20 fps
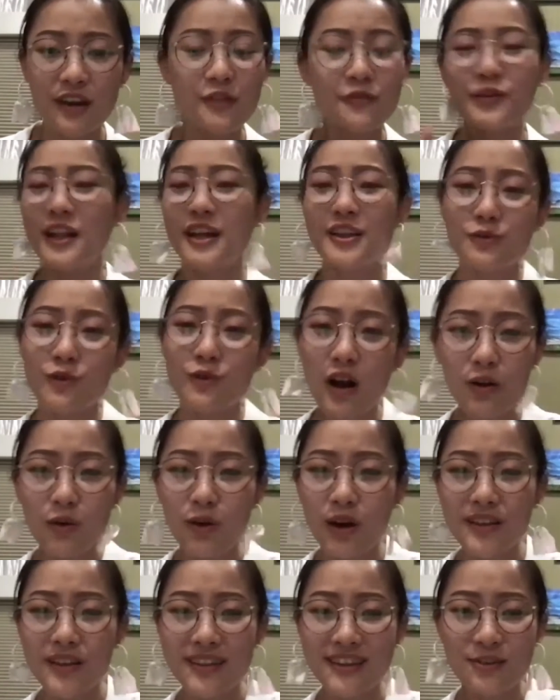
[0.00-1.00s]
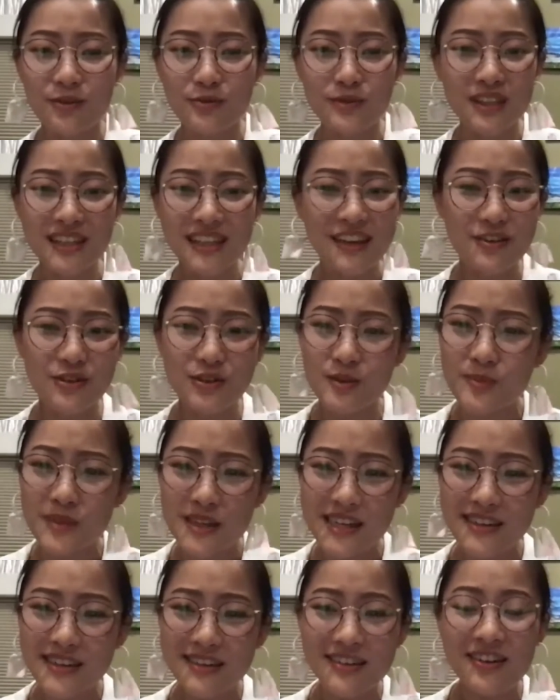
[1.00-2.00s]
You fill out the wrong one, they don't really let you
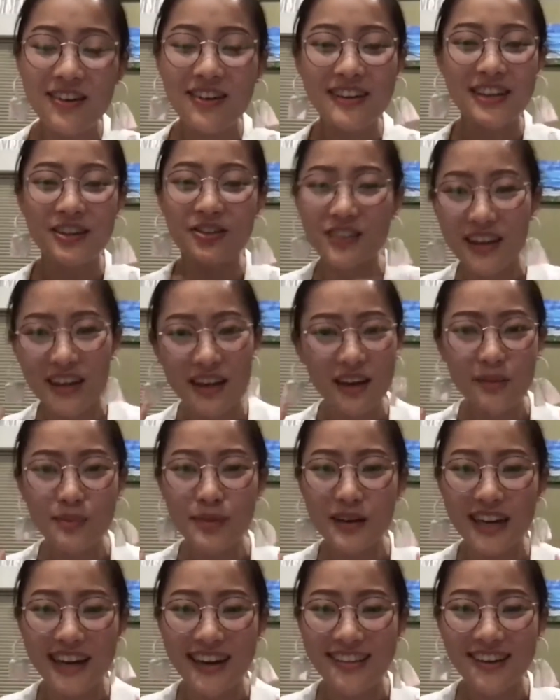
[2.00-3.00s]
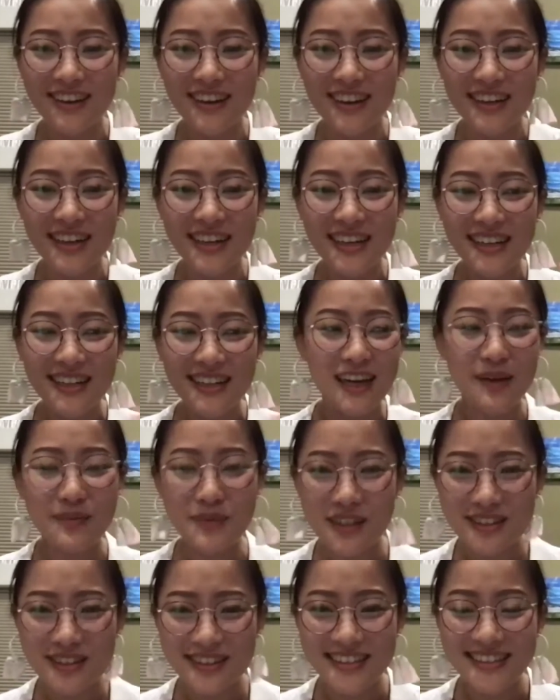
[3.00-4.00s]
speak, you know, and then you're like, oh, but I thought, like, I'm
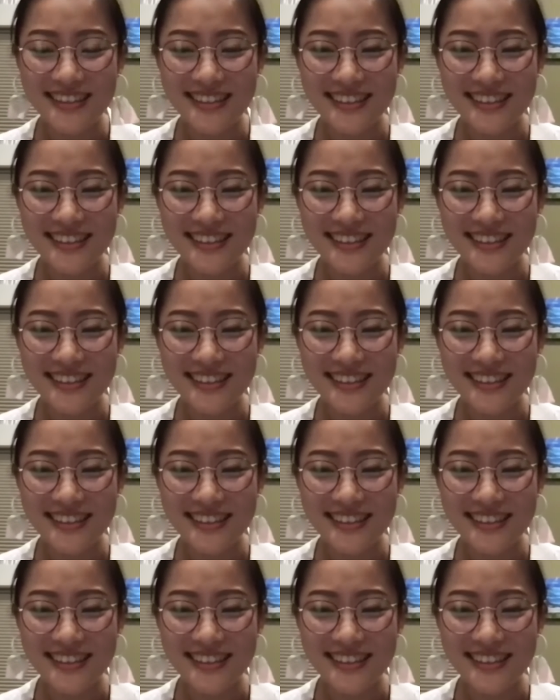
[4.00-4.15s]
here to,